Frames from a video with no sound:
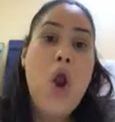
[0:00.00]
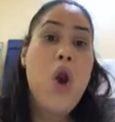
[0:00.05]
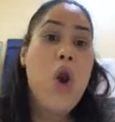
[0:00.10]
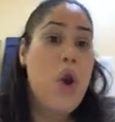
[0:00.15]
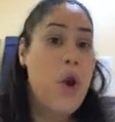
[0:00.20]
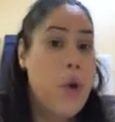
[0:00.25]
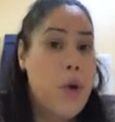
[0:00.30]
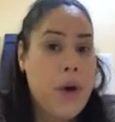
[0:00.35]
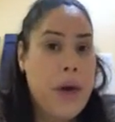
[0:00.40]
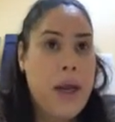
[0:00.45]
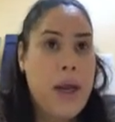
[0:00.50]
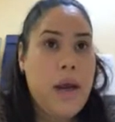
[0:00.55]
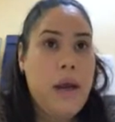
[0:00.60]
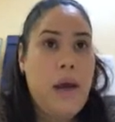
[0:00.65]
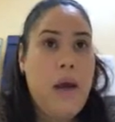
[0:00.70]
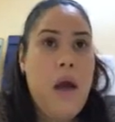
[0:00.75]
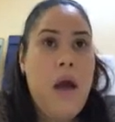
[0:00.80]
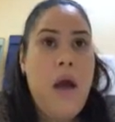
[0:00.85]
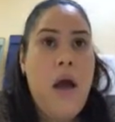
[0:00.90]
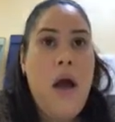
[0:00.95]
learning,
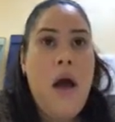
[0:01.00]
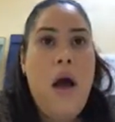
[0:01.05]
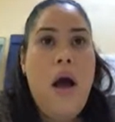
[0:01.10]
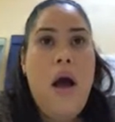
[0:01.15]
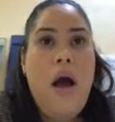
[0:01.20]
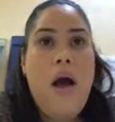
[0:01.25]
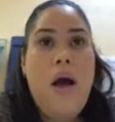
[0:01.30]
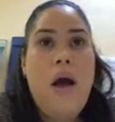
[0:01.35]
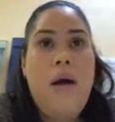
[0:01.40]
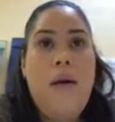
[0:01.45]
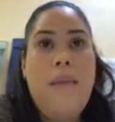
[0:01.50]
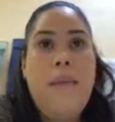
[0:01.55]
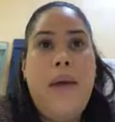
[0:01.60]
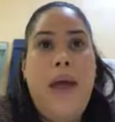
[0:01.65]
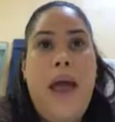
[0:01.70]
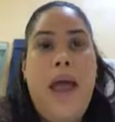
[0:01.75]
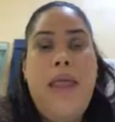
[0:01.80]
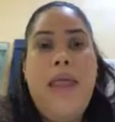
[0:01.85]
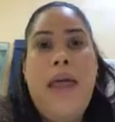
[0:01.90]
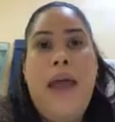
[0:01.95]

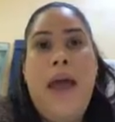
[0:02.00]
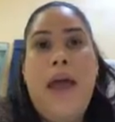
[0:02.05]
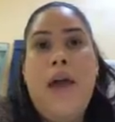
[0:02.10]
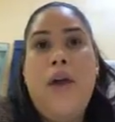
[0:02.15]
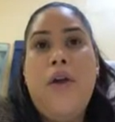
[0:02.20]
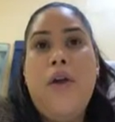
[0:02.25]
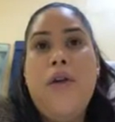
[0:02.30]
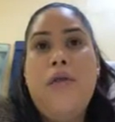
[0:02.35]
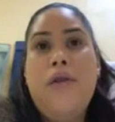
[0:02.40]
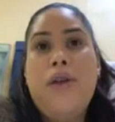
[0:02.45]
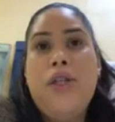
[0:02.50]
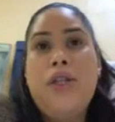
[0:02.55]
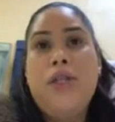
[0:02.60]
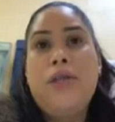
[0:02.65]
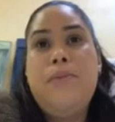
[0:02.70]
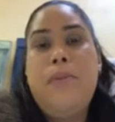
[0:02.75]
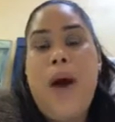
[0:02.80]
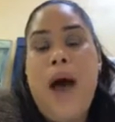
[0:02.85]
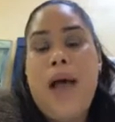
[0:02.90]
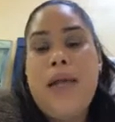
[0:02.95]
and that encourages
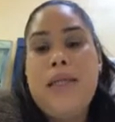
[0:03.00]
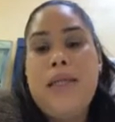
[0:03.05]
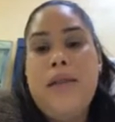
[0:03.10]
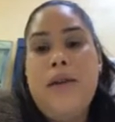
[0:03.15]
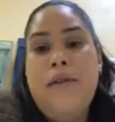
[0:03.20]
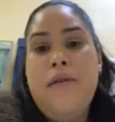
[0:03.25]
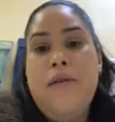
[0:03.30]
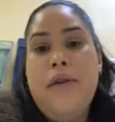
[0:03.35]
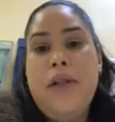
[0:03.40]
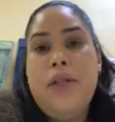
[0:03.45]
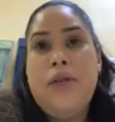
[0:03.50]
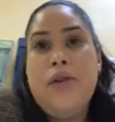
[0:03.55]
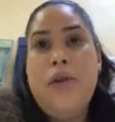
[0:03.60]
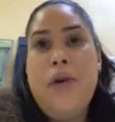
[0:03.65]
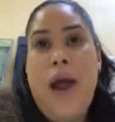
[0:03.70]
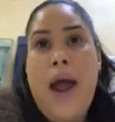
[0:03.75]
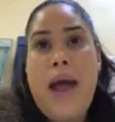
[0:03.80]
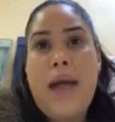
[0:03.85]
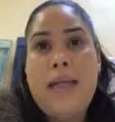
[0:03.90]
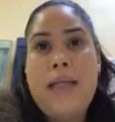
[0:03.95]
positive
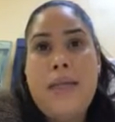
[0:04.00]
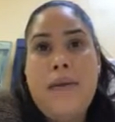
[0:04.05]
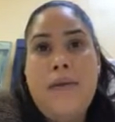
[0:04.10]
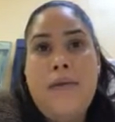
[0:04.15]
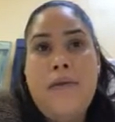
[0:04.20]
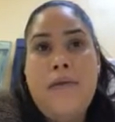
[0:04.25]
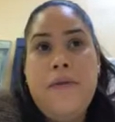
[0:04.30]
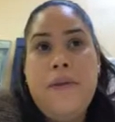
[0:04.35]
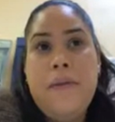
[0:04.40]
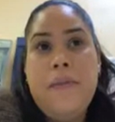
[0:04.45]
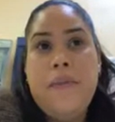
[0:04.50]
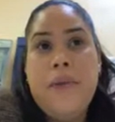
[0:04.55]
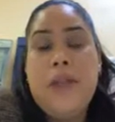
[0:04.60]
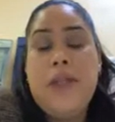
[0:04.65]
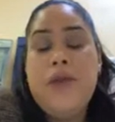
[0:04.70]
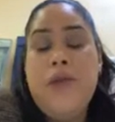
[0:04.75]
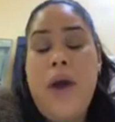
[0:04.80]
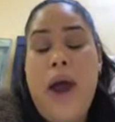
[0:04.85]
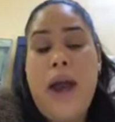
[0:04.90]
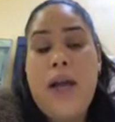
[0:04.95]

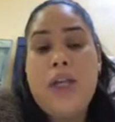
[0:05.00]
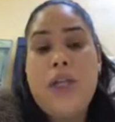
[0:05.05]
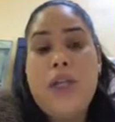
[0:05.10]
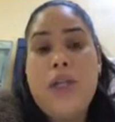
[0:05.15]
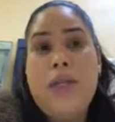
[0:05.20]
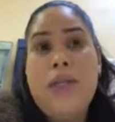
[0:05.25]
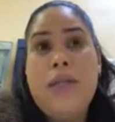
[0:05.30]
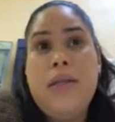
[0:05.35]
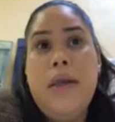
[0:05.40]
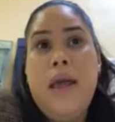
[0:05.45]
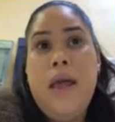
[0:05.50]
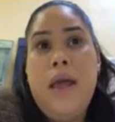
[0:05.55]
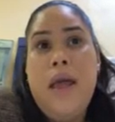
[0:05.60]
interactions,